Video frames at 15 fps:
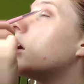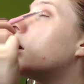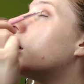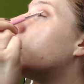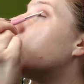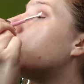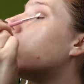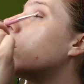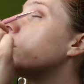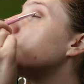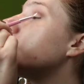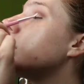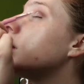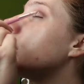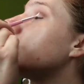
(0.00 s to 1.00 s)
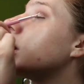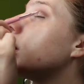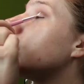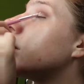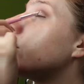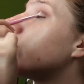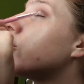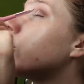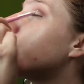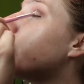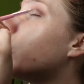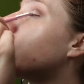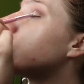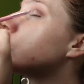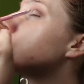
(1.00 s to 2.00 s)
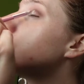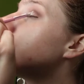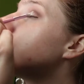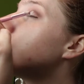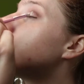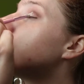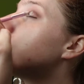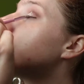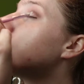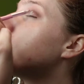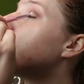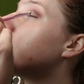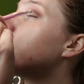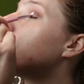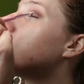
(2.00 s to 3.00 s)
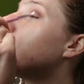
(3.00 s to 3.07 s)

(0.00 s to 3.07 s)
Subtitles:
only gave partial, and